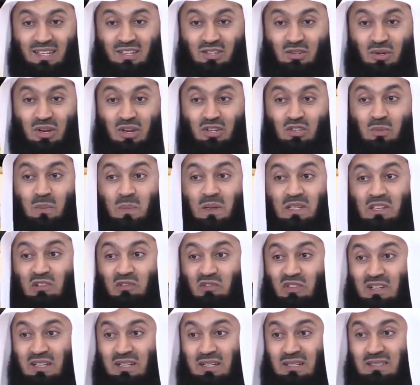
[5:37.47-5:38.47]
It's going to be
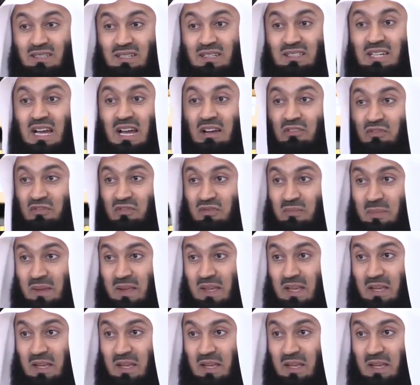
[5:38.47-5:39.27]
difficult and tough.